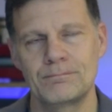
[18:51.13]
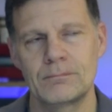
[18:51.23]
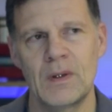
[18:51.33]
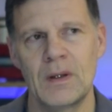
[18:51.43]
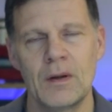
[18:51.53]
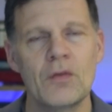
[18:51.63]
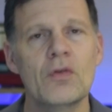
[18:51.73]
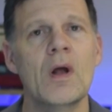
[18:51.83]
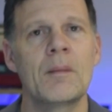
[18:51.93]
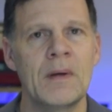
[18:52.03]
It's
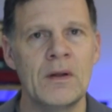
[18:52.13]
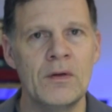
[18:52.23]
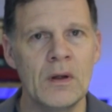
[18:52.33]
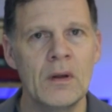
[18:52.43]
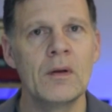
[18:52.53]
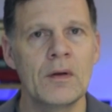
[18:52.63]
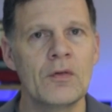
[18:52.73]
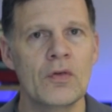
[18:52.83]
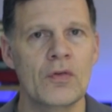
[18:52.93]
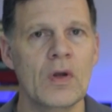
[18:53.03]
not a big deal.
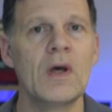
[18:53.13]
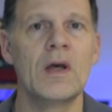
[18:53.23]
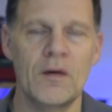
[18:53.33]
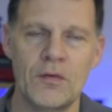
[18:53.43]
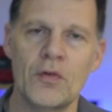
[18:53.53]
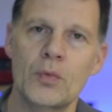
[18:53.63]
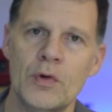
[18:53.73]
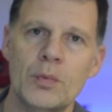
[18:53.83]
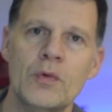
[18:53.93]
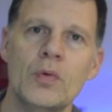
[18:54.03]
It's just if you
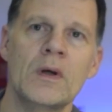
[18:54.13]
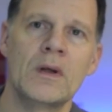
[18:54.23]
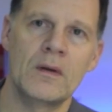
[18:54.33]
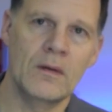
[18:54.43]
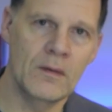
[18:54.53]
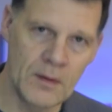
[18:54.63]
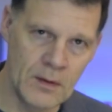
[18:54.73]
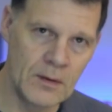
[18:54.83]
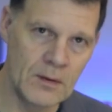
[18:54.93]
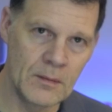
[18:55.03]
switch between
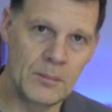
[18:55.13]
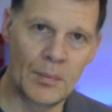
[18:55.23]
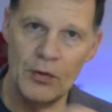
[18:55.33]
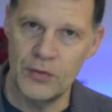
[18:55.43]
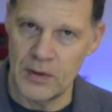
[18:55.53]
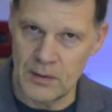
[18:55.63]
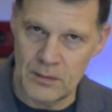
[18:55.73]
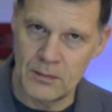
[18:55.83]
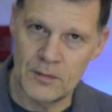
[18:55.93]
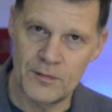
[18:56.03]
the
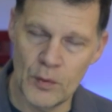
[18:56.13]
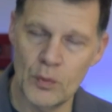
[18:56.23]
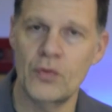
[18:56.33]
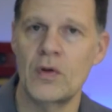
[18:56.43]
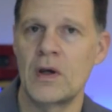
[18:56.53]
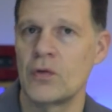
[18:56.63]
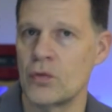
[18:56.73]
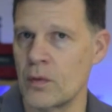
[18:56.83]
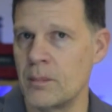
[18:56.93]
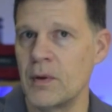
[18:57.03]
built-in phono
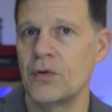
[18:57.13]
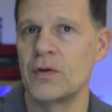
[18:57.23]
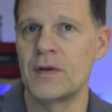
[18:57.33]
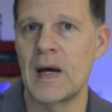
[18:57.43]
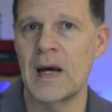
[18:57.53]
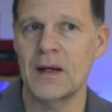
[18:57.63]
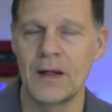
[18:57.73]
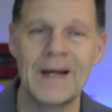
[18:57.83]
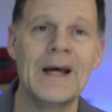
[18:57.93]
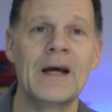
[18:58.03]
stage or the built-in DAC
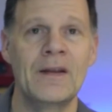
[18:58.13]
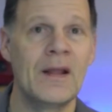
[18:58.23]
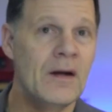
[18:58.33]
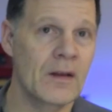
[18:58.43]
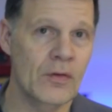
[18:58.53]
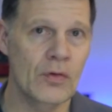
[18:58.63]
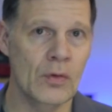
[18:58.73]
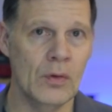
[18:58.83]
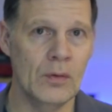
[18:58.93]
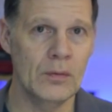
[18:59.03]
and then an
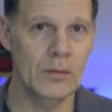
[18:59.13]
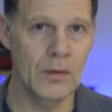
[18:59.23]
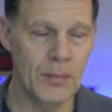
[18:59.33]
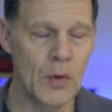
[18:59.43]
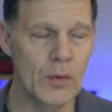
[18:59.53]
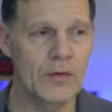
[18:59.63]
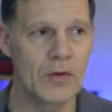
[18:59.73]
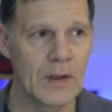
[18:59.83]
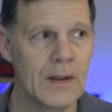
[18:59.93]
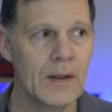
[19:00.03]
external component,
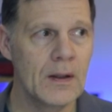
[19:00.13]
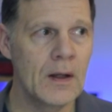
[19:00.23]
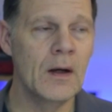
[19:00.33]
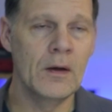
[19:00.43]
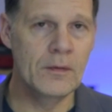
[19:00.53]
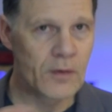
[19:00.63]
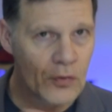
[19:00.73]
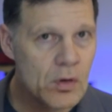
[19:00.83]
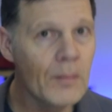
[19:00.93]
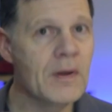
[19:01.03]

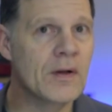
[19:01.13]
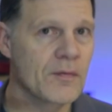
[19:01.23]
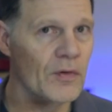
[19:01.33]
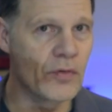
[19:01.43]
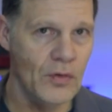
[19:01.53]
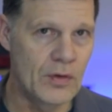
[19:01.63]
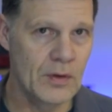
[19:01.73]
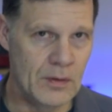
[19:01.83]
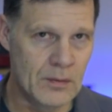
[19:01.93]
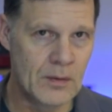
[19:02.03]
there's going to be a difference
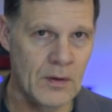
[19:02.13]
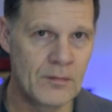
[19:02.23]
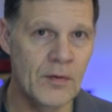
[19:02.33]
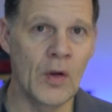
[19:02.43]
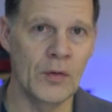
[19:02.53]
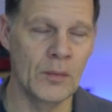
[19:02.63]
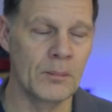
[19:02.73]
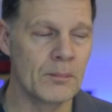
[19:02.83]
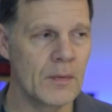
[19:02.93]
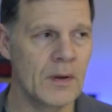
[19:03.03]
in volume
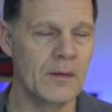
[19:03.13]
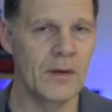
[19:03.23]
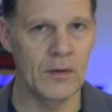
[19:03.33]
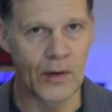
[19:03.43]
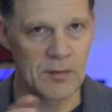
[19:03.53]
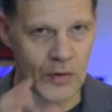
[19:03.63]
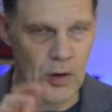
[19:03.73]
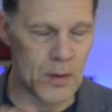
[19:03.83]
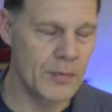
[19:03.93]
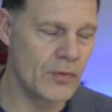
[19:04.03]
that you'll have to
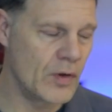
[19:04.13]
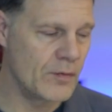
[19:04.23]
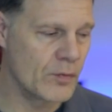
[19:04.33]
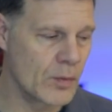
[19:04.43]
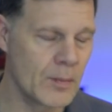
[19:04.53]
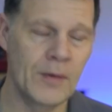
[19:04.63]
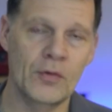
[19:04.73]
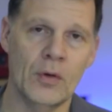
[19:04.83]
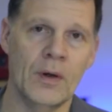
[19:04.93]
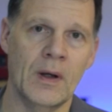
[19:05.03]
compensate for by
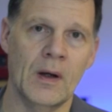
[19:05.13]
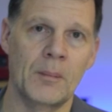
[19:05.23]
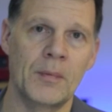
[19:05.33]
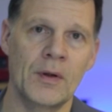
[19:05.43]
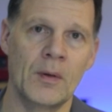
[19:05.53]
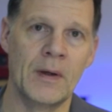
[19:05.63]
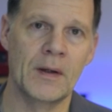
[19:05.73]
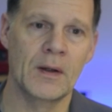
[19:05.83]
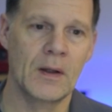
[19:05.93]
turning it up a little bit.